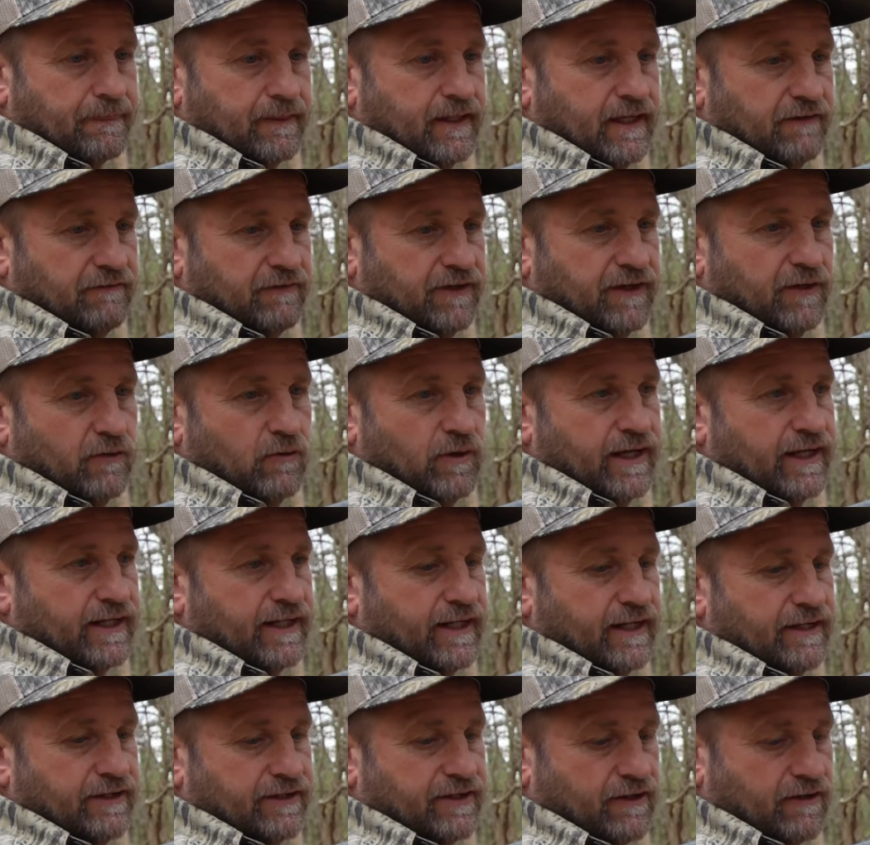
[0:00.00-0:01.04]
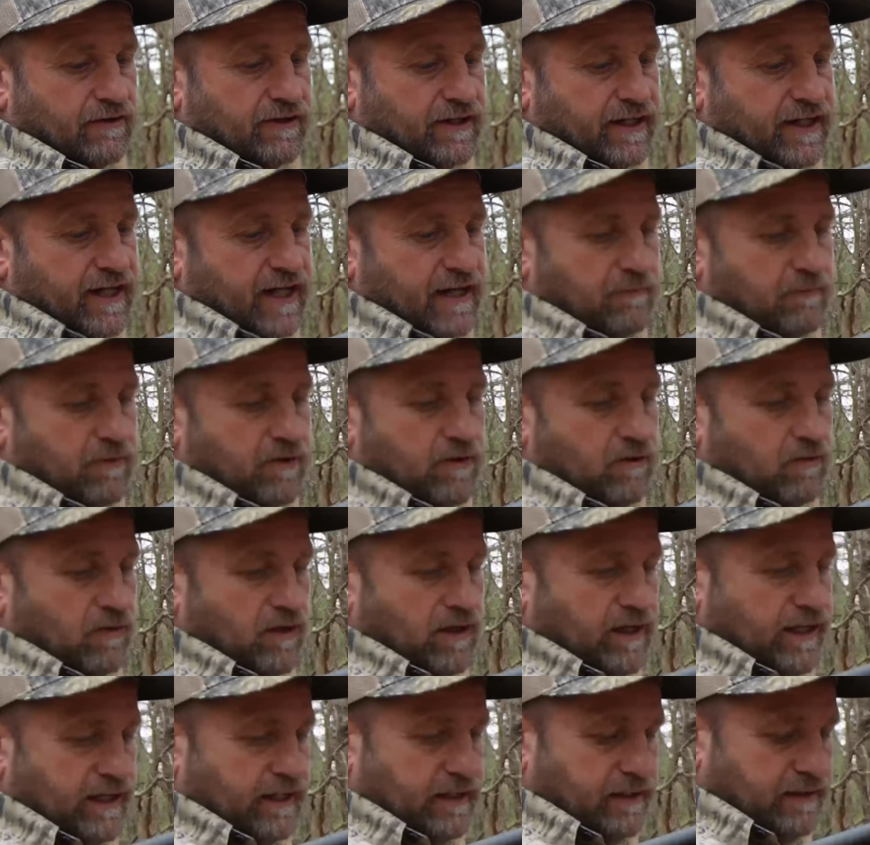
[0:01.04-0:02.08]
If I know I hadn't got to turn the camera a whole
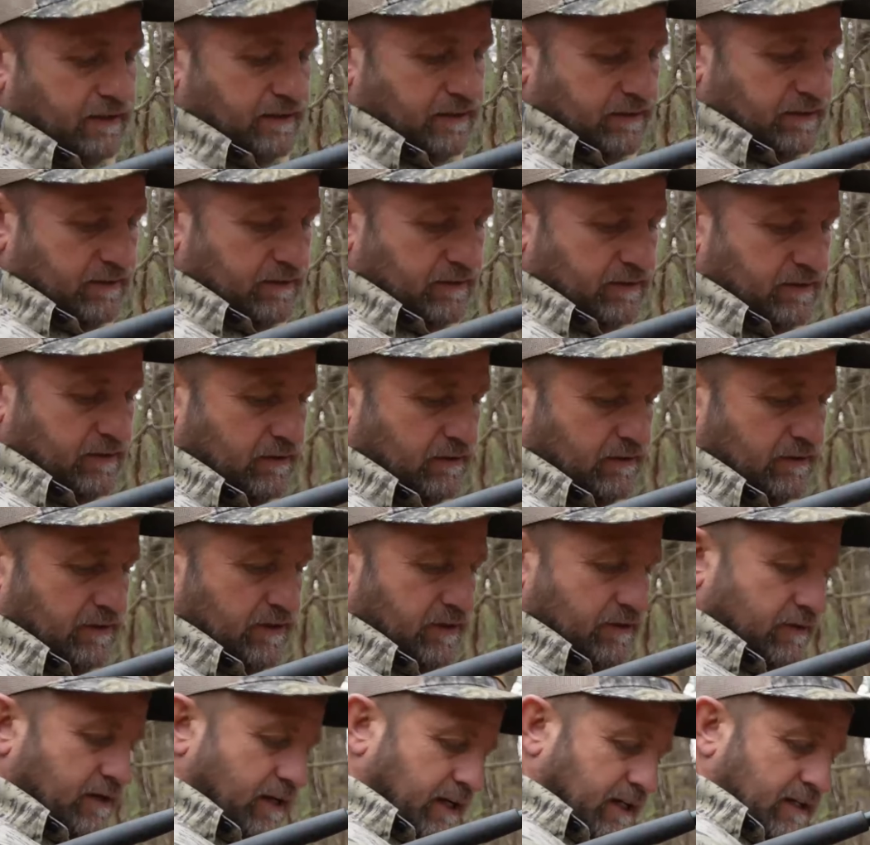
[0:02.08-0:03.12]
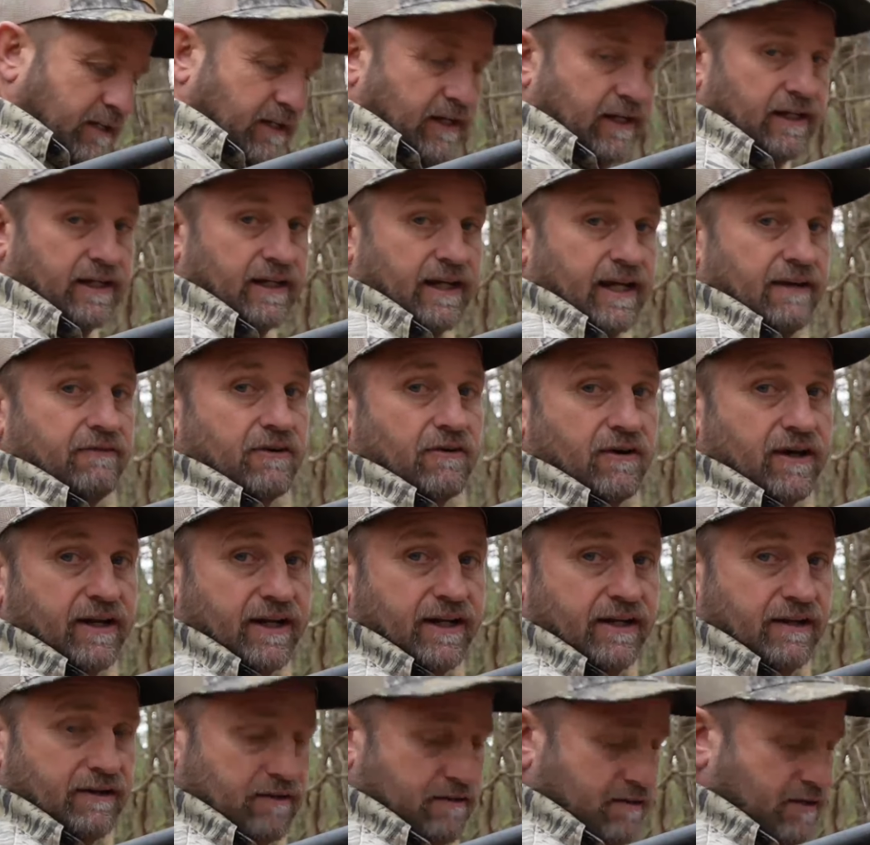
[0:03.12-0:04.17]
lot, I could have it right
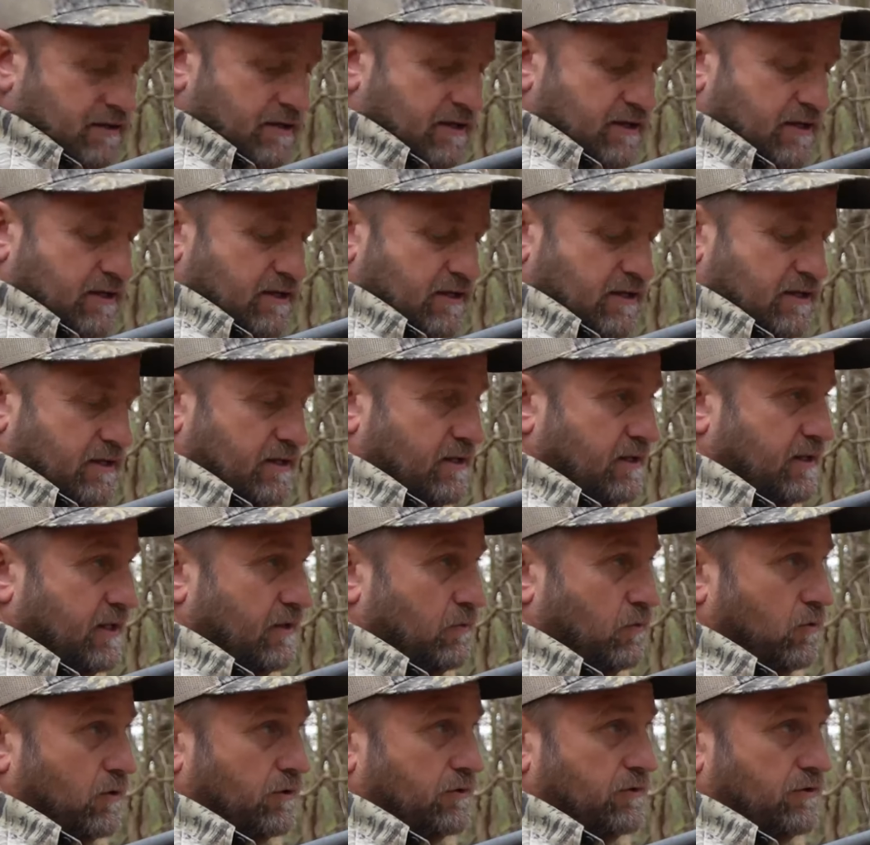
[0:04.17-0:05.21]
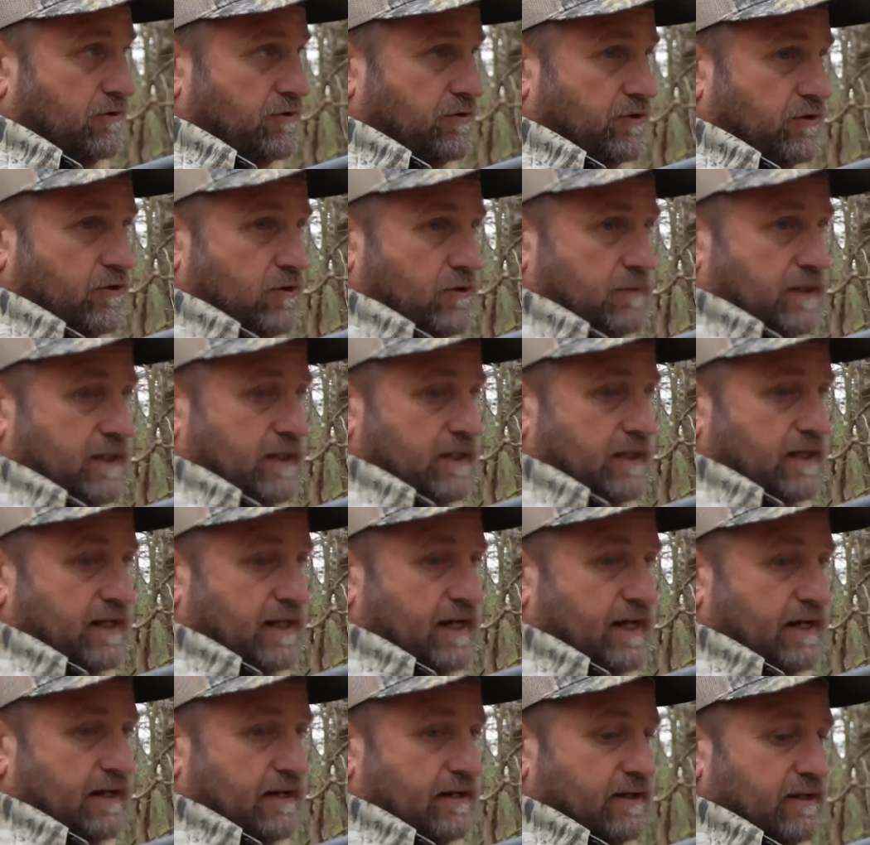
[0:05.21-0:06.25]
here and work the zoom in and
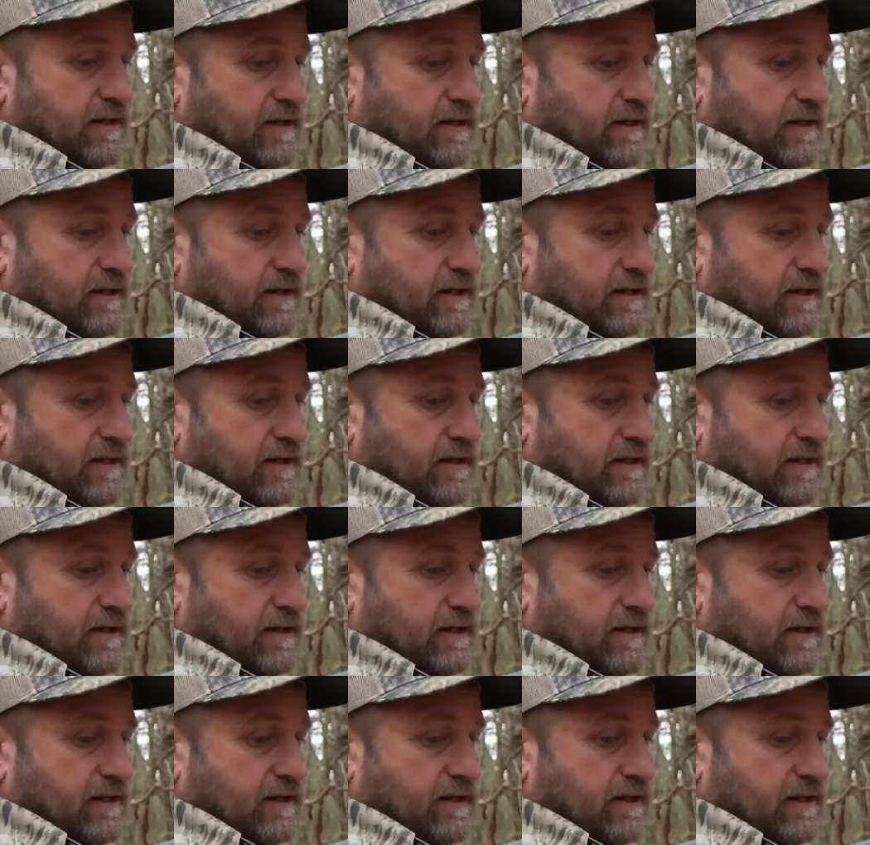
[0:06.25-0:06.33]
out.